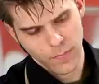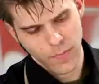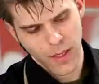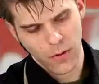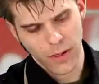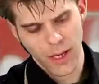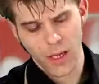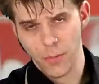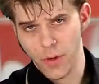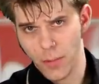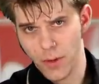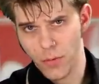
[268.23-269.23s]
Now again,
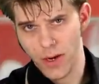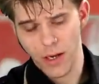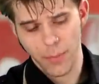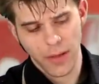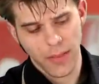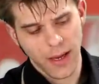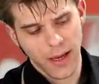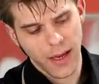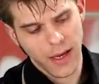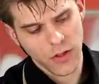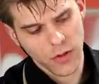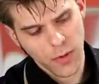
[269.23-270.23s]
I'm coming right up on that
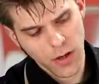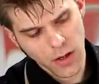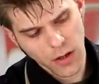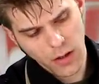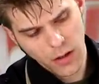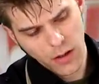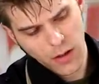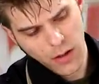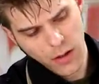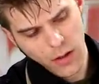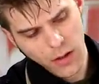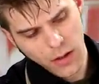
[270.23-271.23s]
hash mark.
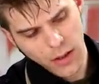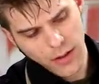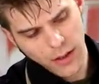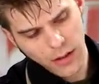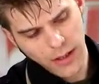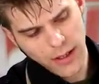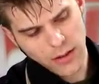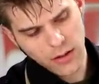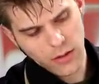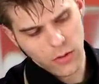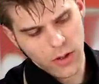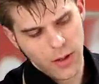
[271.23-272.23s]
Get that last
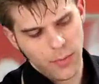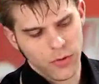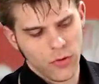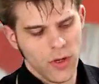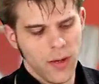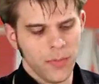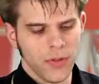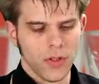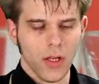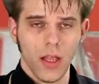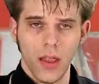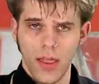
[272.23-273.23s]
little couple
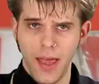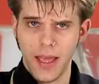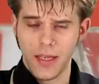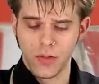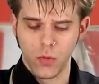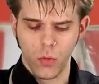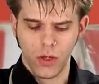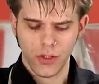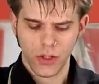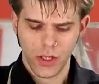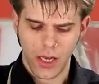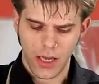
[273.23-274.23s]
drips. That is 1
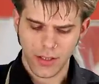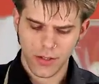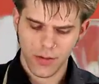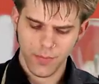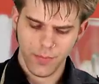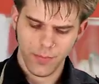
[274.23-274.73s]
shot.